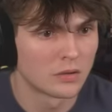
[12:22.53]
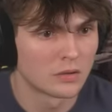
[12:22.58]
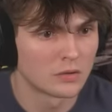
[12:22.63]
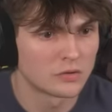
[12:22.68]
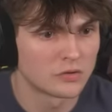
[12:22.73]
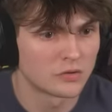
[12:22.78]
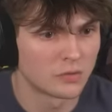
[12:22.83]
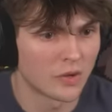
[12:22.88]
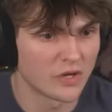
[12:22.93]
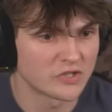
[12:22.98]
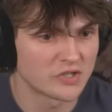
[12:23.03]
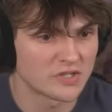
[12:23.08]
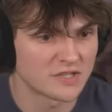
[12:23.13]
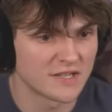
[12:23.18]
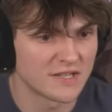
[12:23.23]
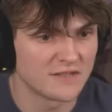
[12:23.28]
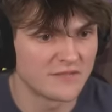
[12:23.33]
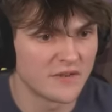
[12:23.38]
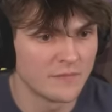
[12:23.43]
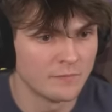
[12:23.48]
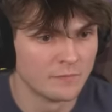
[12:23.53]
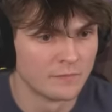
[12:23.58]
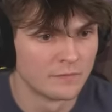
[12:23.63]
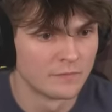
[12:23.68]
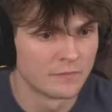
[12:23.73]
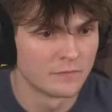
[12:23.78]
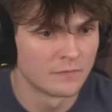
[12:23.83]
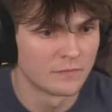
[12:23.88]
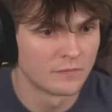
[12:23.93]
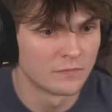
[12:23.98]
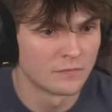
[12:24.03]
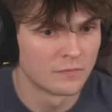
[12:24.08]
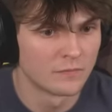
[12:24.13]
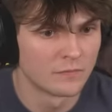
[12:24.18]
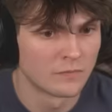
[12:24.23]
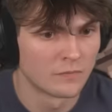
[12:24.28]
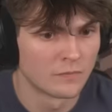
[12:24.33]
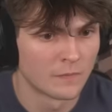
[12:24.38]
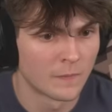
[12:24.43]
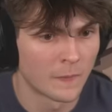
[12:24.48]
Do I just leave him?
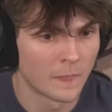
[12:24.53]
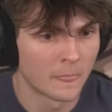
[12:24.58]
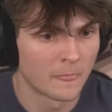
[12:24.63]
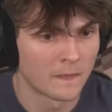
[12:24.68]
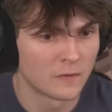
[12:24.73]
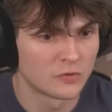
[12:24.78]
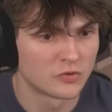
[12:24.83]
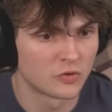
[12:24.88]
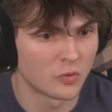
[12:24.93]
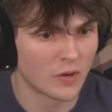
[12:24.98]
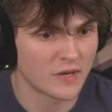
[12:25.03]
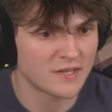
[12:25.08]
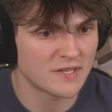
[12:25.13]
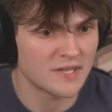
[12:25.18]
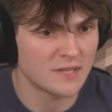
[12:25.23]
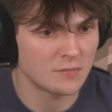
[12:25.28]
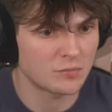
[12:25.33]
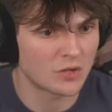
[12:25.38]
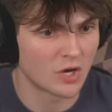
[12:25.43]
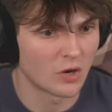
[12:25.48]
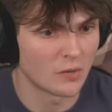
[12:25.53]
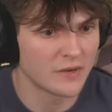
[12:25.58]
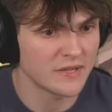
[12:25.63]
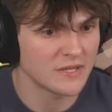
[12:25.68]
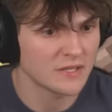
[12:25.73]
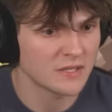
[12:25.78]
Do I keep going?